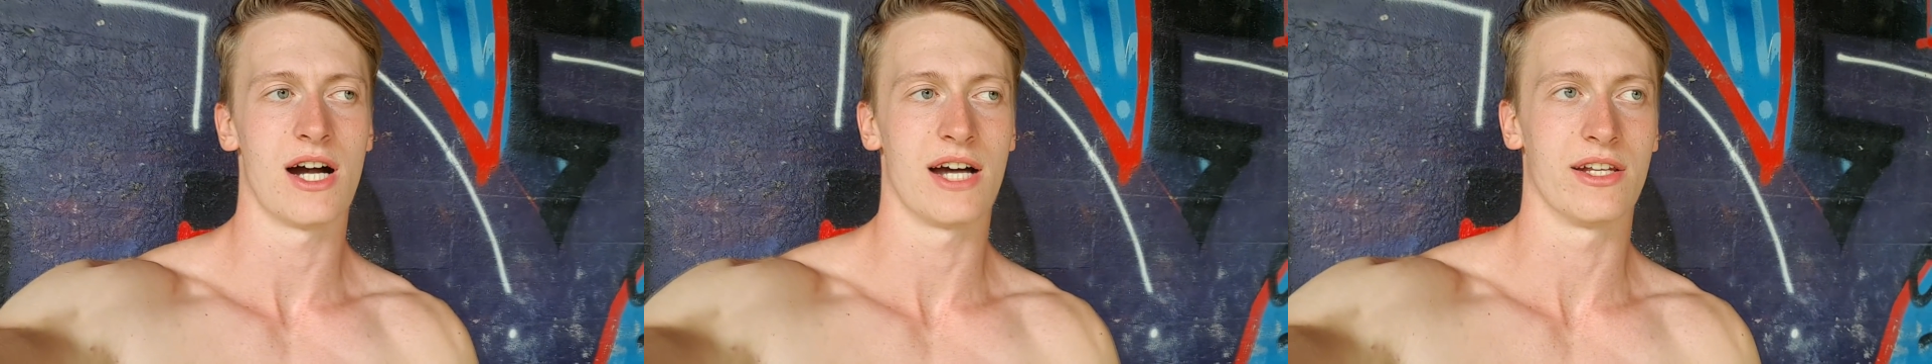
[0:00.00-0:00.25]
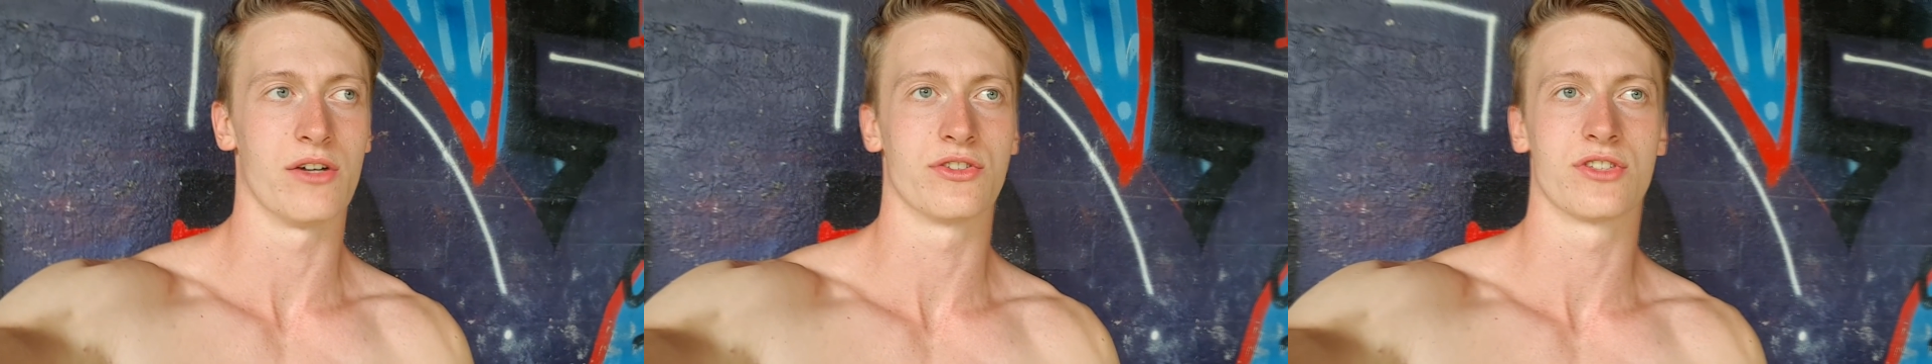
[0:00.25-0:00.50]
I
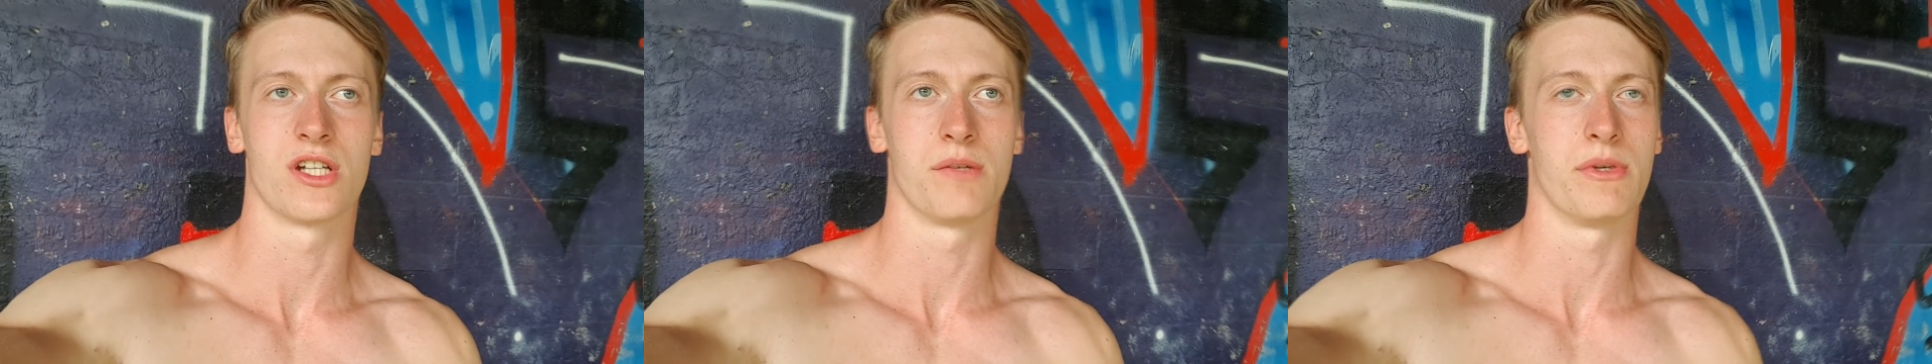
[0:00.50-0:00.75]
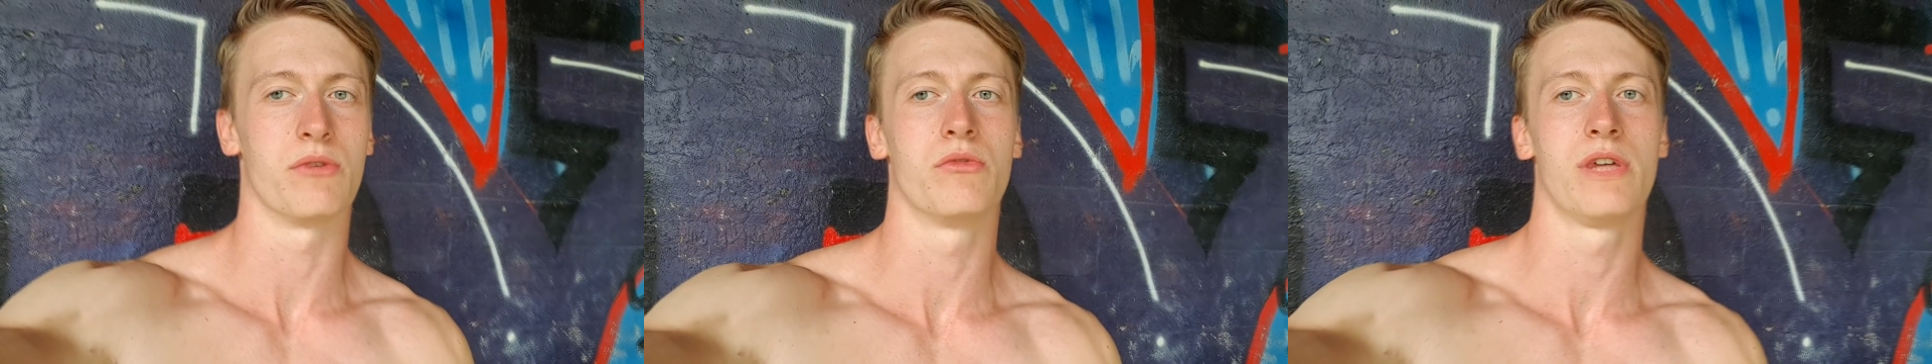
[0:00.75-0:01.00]
know it's gonna
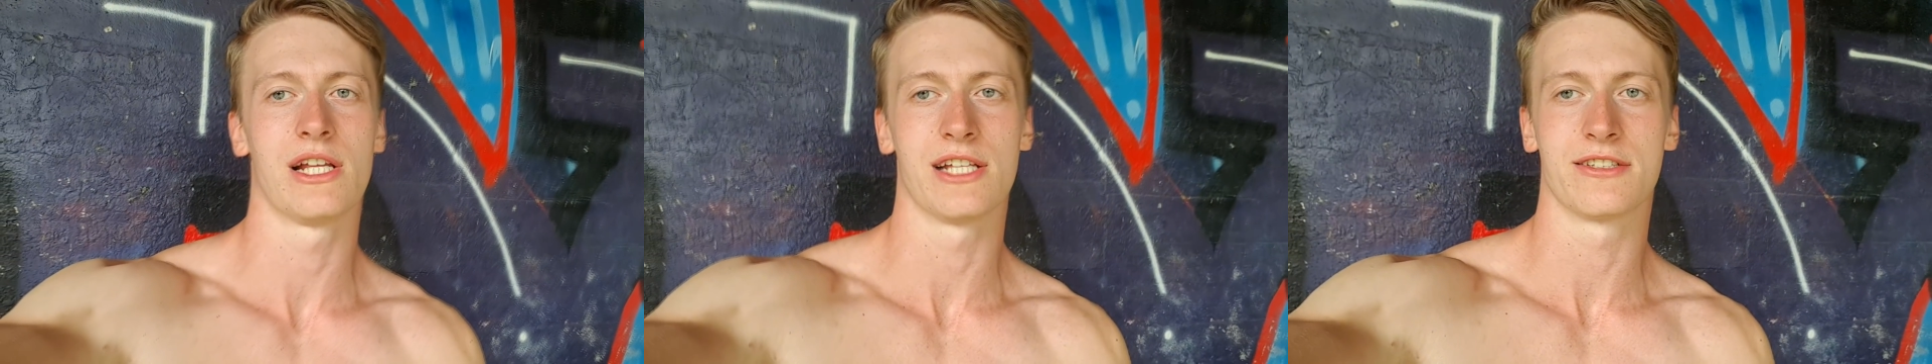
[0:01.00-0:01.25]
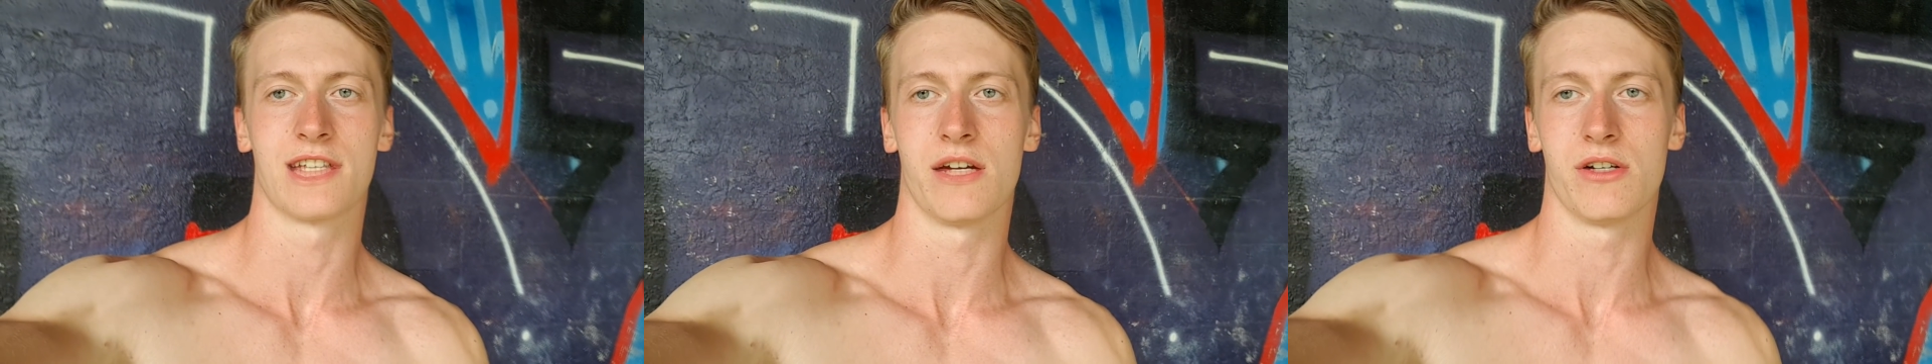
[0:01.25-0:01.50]
be really
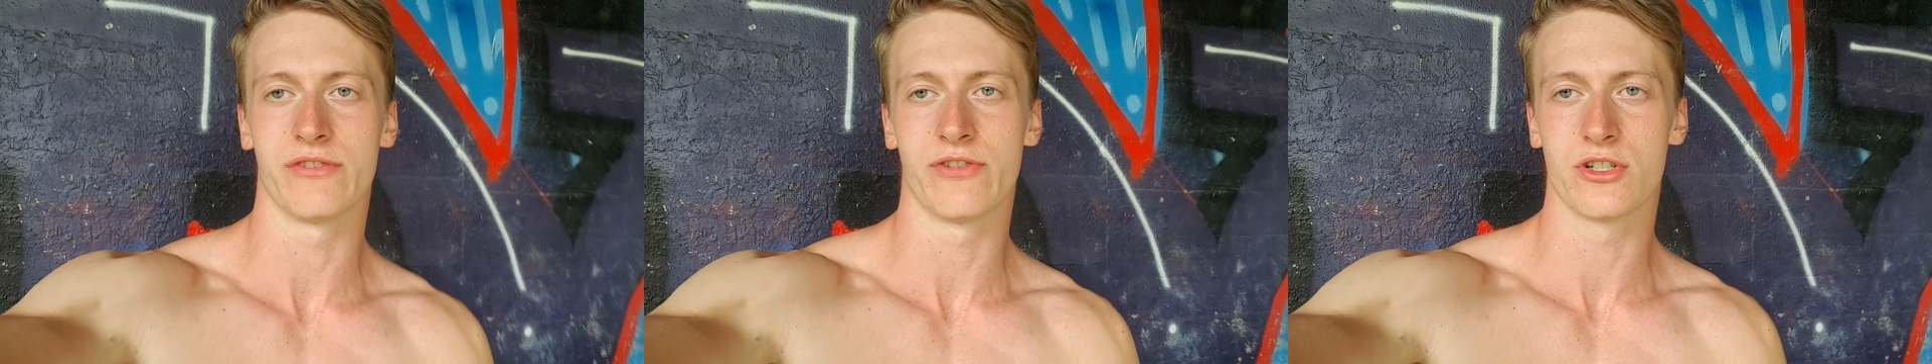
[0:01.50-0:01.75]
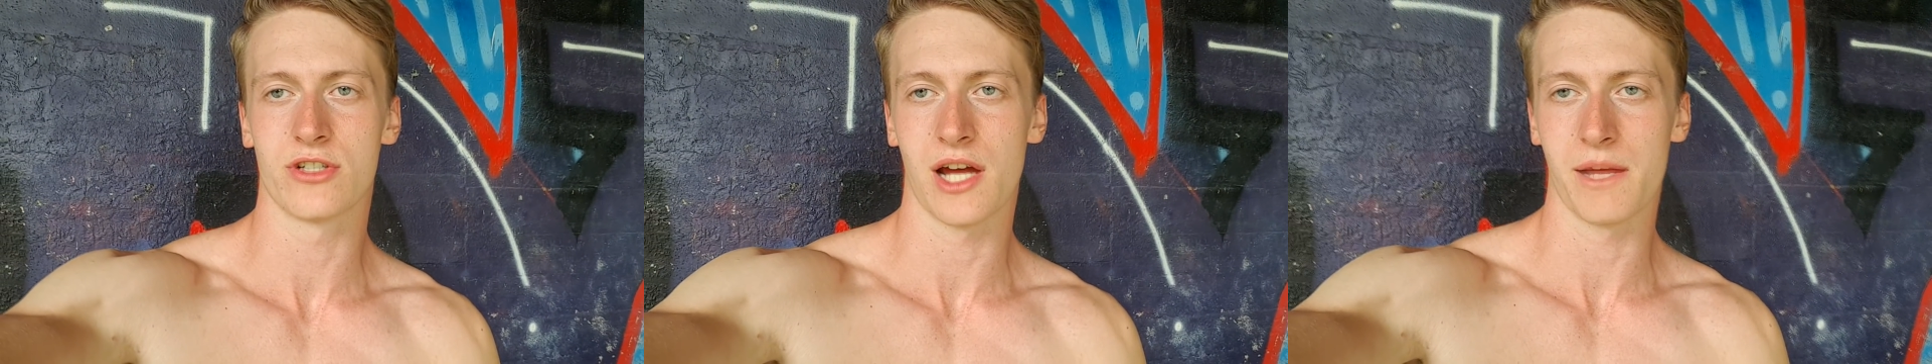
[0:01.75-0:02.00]
scary the
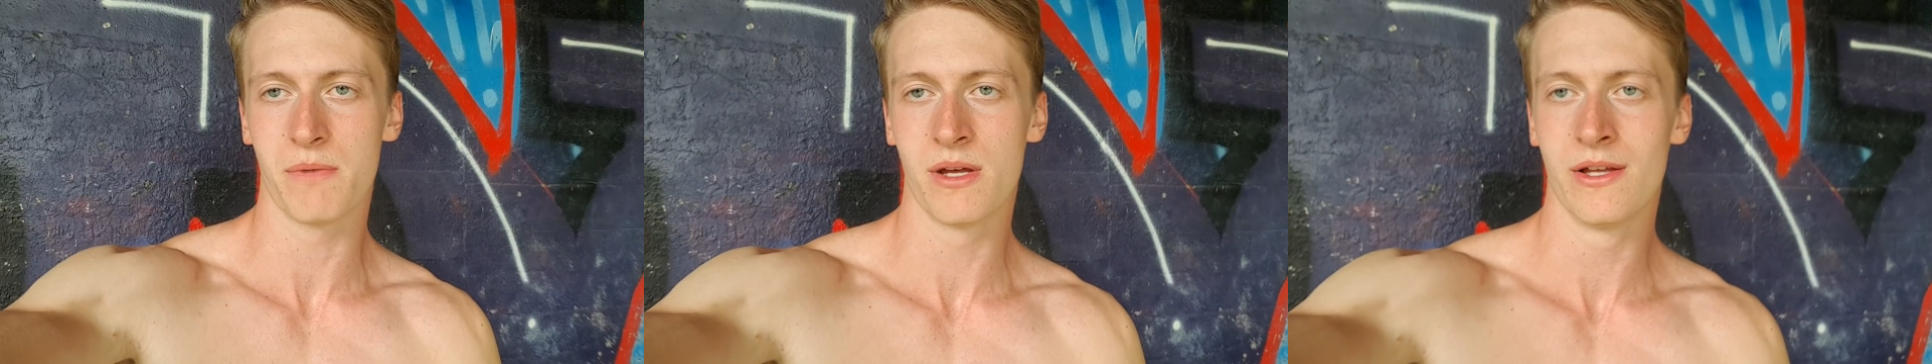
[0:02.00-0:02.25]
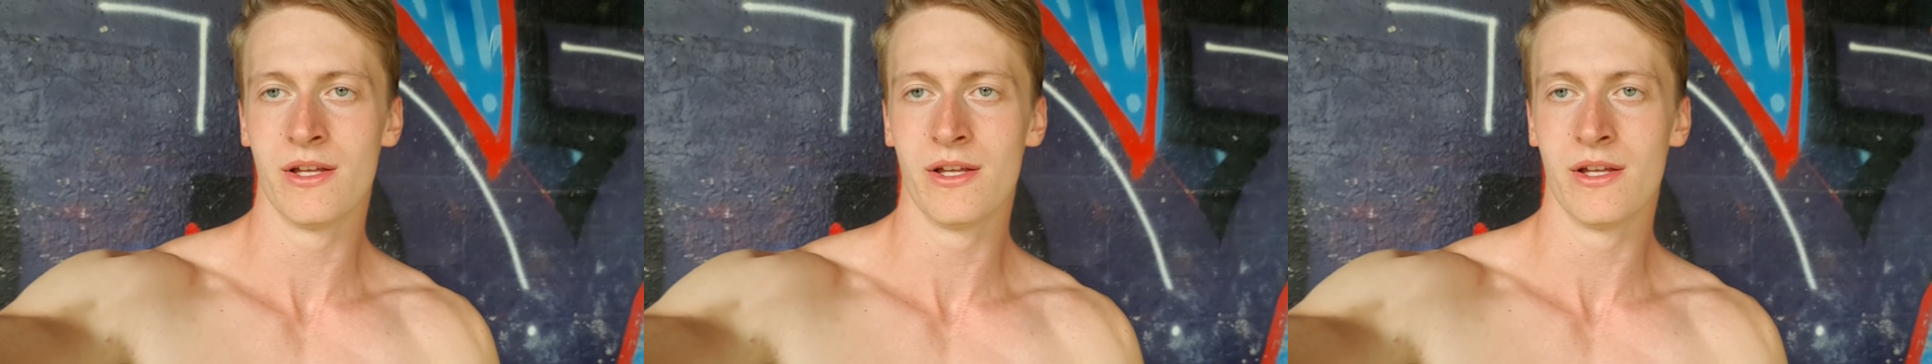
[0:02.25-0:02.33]
first time.